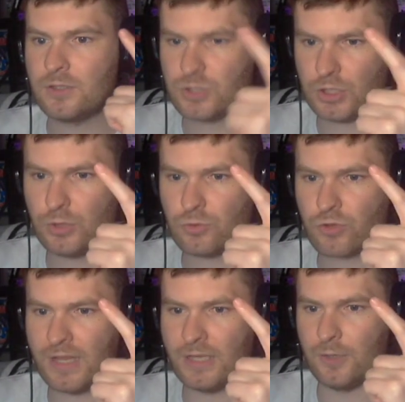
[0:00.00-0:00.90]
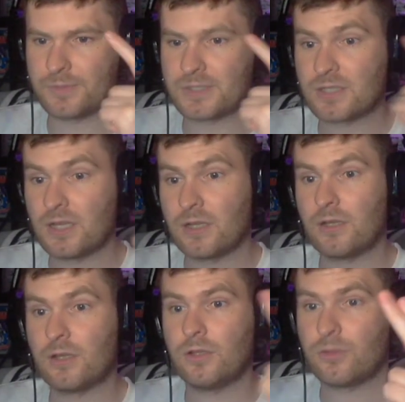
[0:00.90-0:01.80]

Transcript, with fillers: Two trade ups.